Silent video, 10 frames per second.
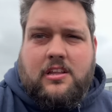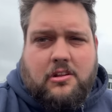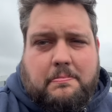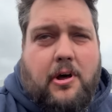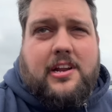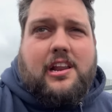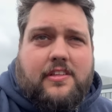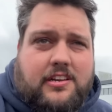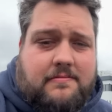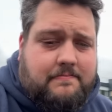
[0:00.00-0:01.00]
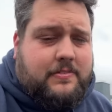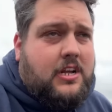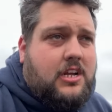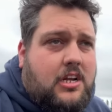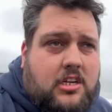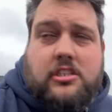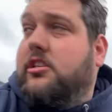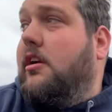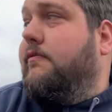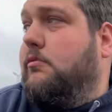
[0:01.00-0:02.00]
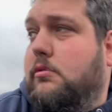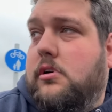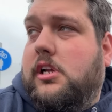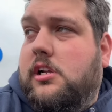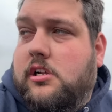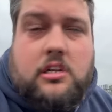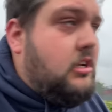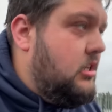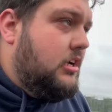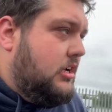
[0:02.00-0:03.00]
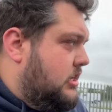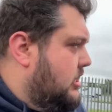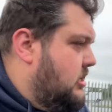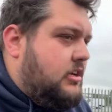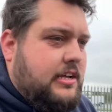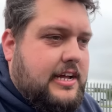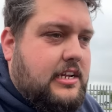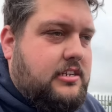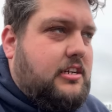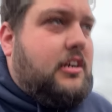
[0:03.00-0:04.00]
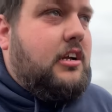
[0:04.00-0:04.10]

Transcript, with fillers: Not buying anything. Just go for a walk and